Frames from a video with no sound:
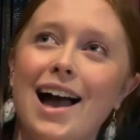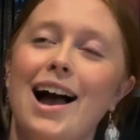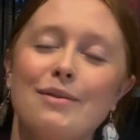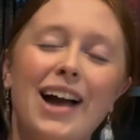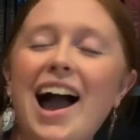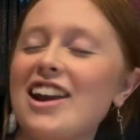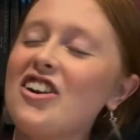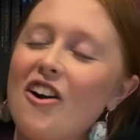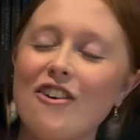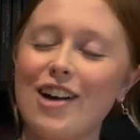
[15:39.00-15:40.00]
I'm kind of
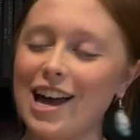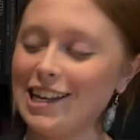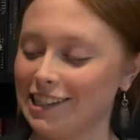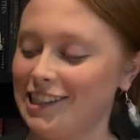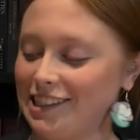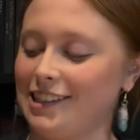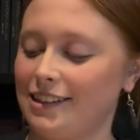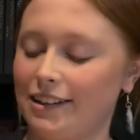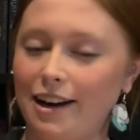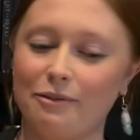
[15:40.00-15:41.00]
nervous.
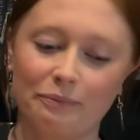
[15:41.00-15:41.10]
Okay.